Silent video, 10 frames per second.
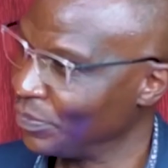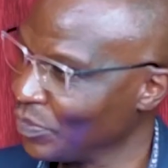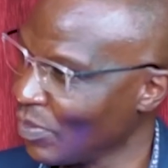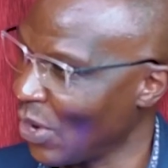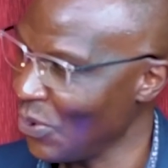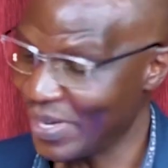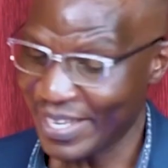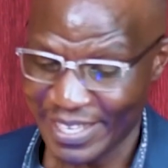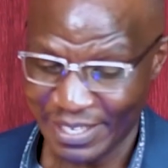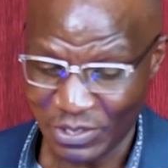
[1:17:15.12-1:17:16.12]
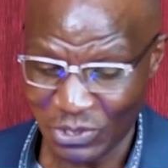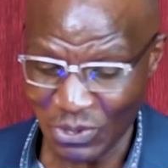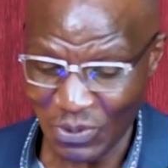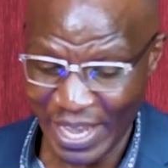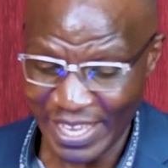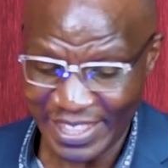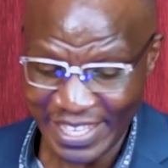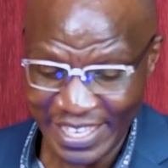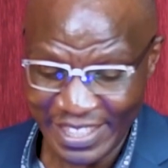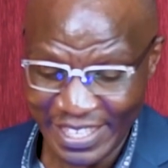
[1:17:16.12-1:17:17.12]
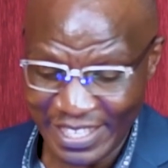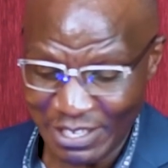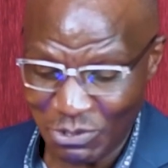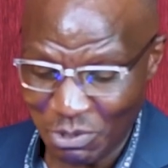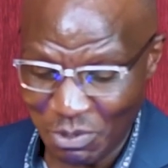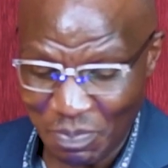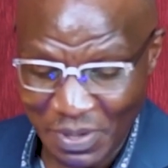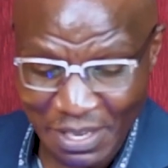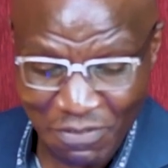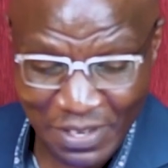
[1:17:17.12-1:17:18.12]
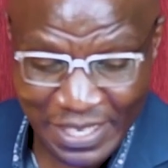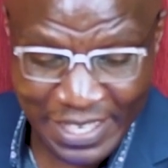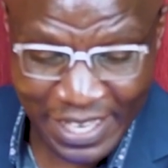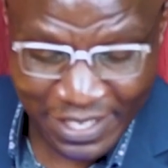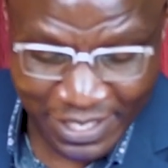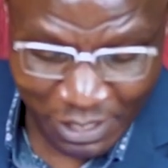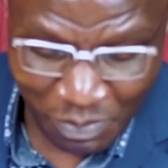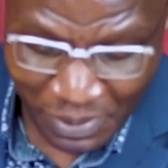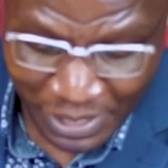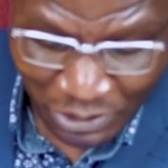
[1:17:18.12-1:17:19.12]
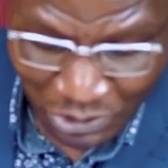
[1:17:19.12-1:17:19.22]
Okay, so I think that this would be a fantastic place